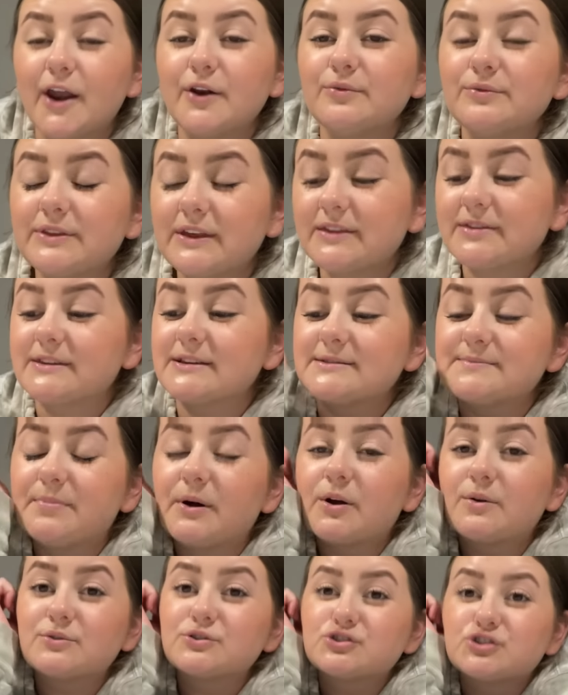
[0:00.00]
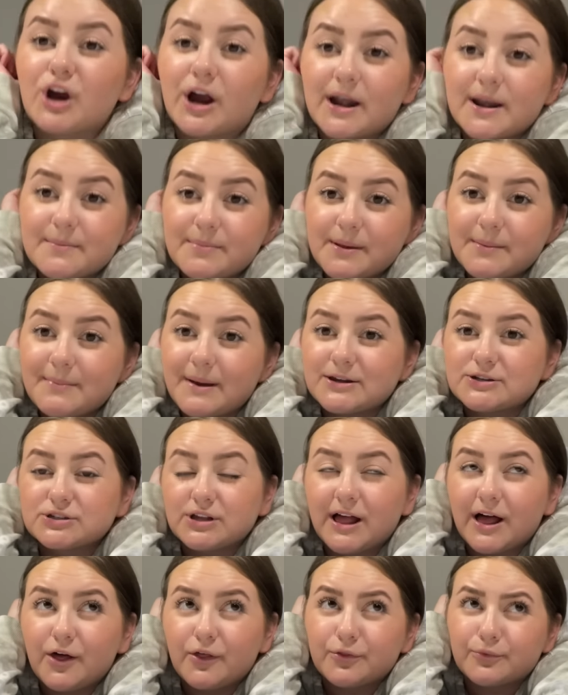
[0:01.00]
don't think this book was trying to be mental
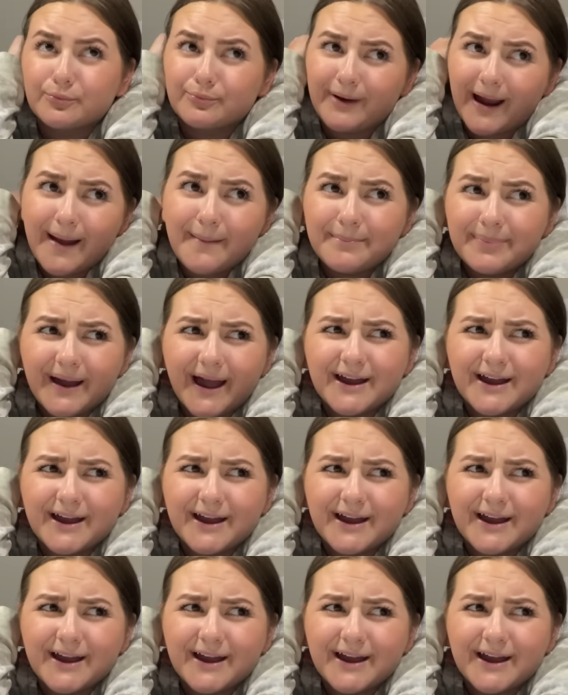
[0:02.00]
health rep.